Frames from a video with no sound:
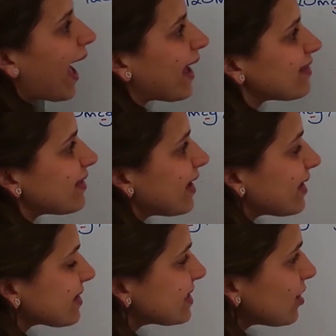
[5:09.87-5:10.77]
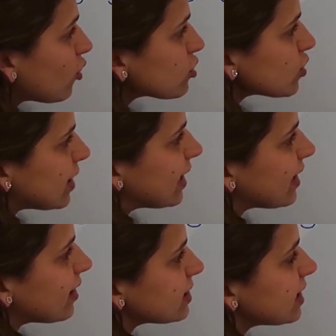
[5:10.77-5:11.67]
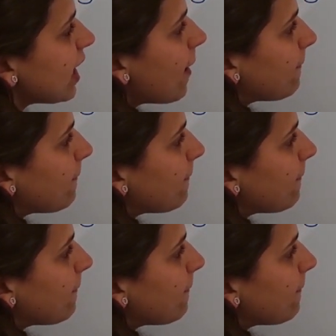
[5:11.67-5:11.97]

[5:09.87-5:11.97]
and it is also telling us